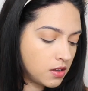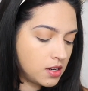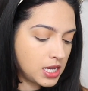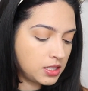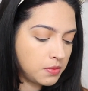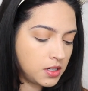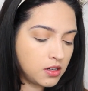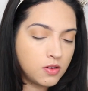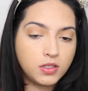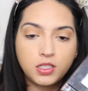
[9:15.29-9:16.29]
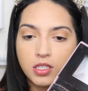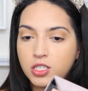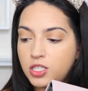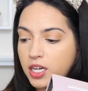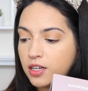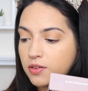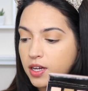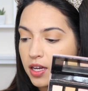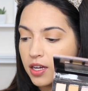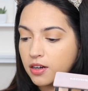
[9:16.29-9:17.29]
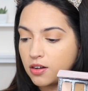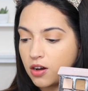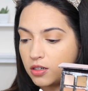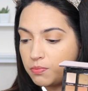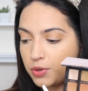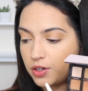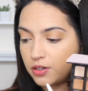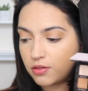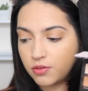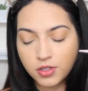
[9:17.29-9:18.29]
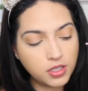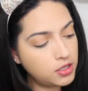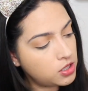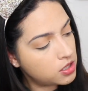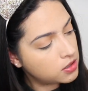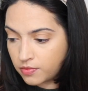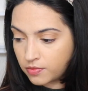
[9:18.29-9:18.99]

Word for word: Next, I'm going to go into the shade right here called Burnt Orange.